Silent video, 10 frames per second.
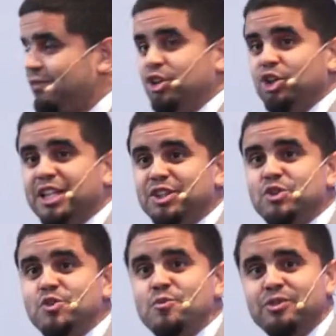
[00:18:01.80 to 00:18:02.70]
if you look at
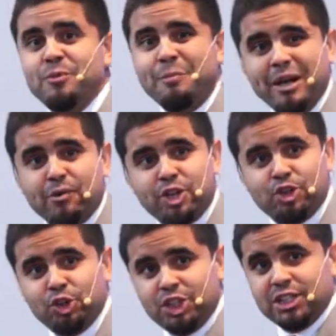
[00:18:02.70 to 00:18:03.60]
the
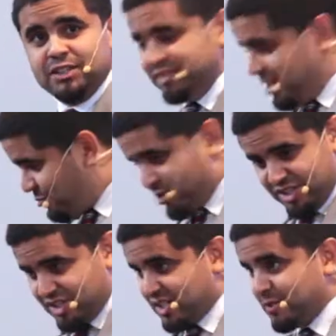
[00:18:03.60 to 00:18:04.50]
numerical
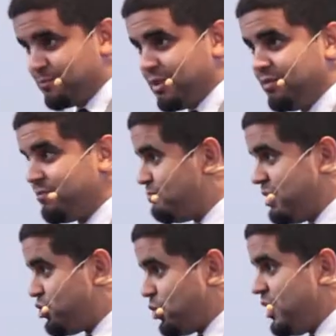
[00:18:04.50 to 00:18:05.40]
difference
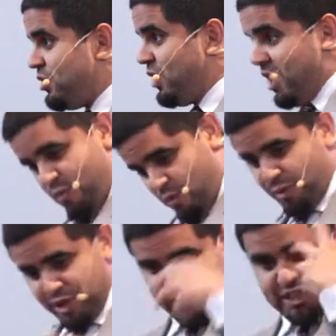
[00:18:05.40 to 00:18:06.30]
between
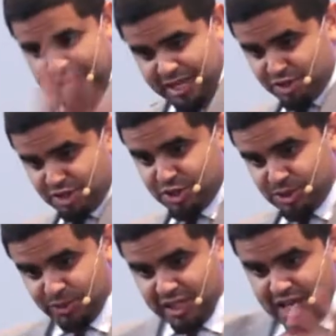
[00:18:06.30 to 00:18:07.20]
what we are allowed to
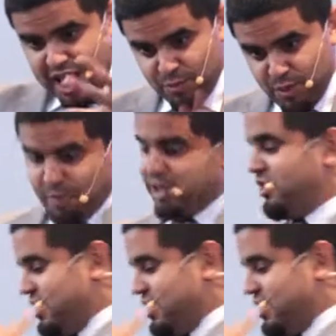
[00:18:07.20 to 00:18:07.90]
do and what we